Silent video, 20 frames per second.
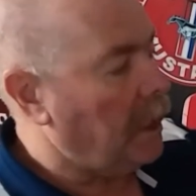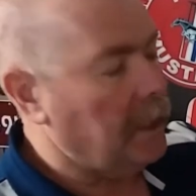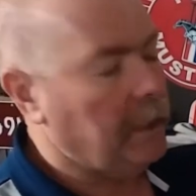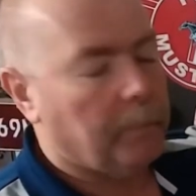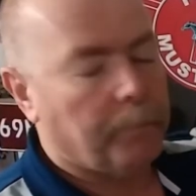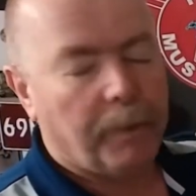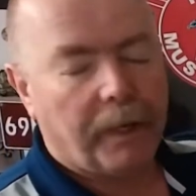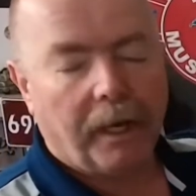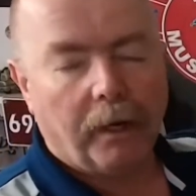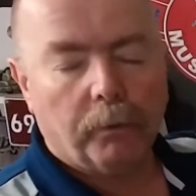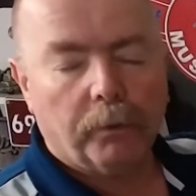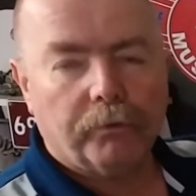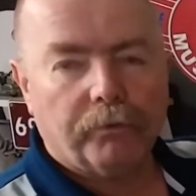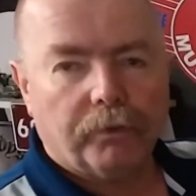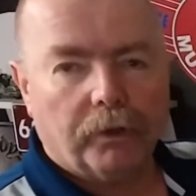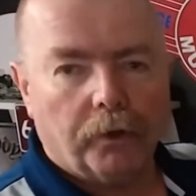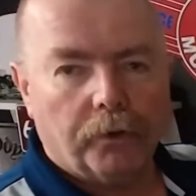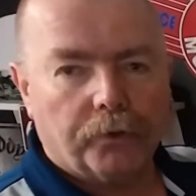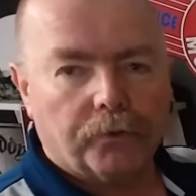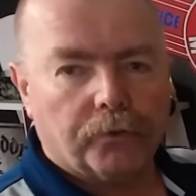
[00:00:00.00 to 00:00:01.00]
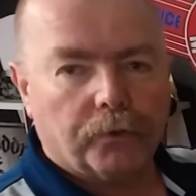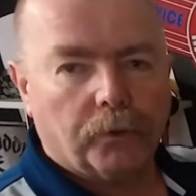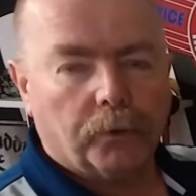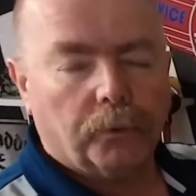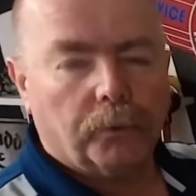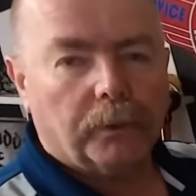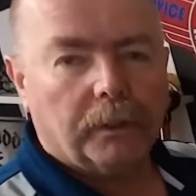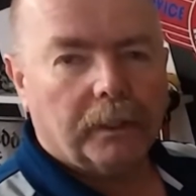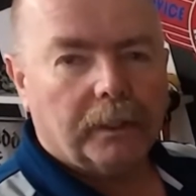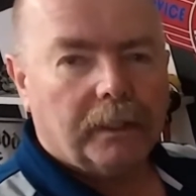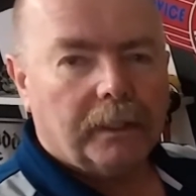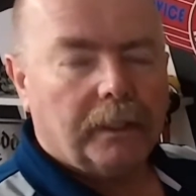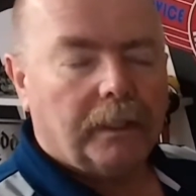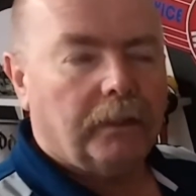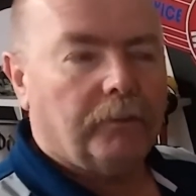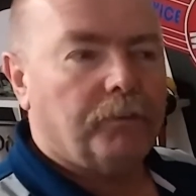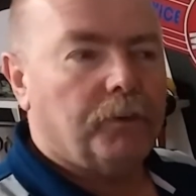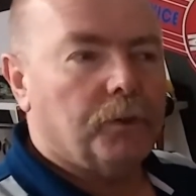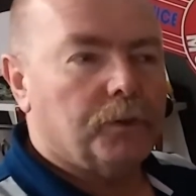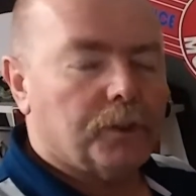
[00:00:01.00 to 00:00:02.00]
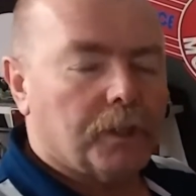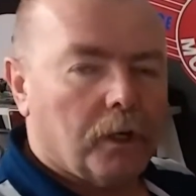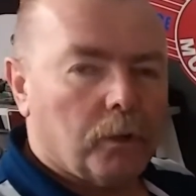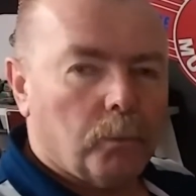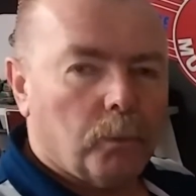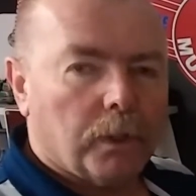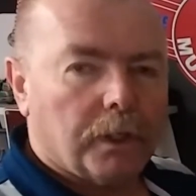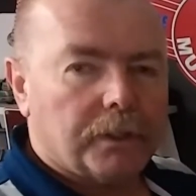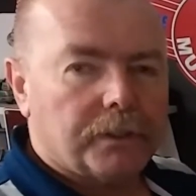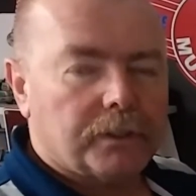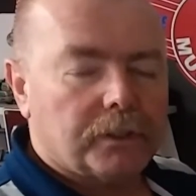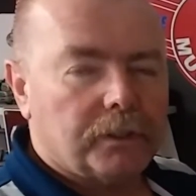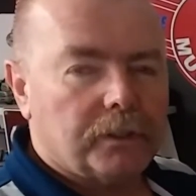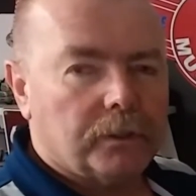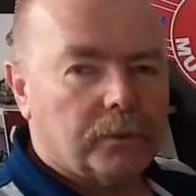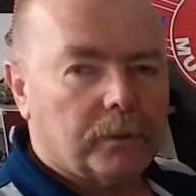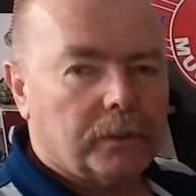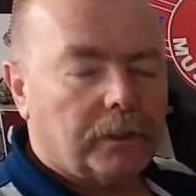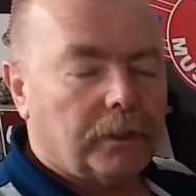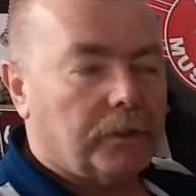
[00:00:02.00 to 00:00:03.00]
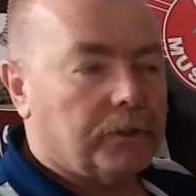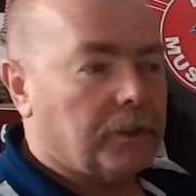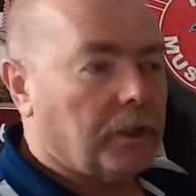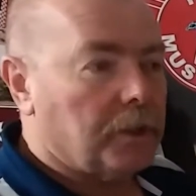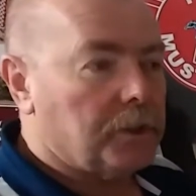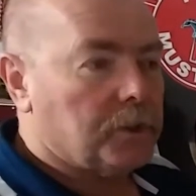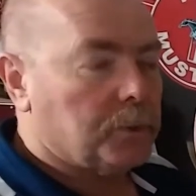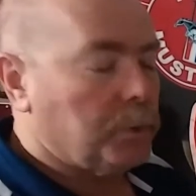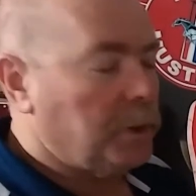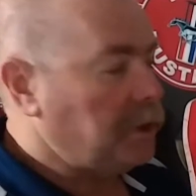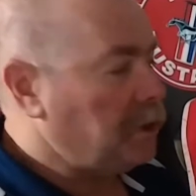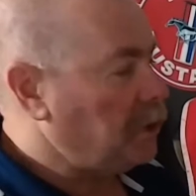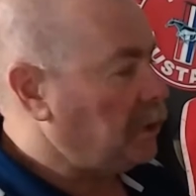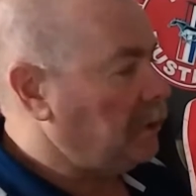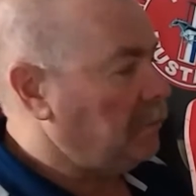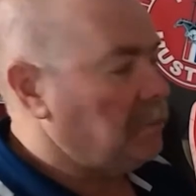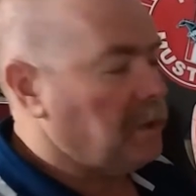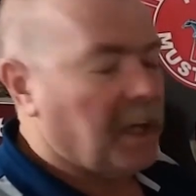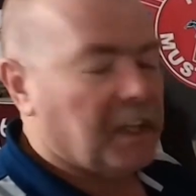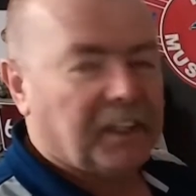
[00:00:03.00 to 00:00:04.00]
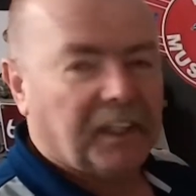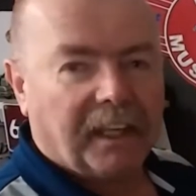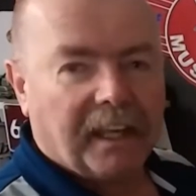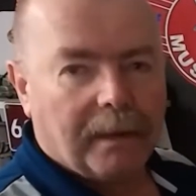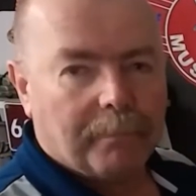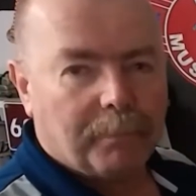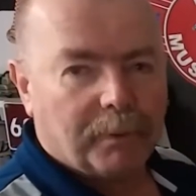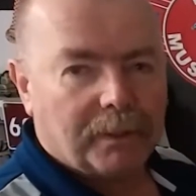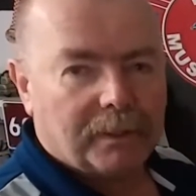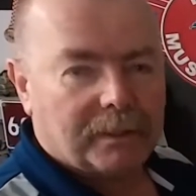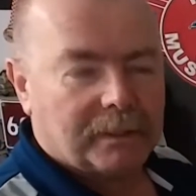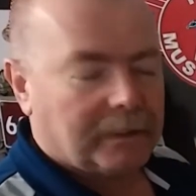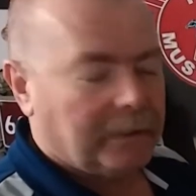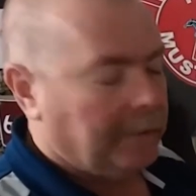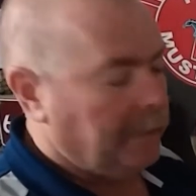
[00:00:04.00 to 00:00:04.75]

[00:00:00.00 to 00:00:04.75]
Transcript: and the power will flow through. If you don't want it to do it, you don't switch it, nothing happens.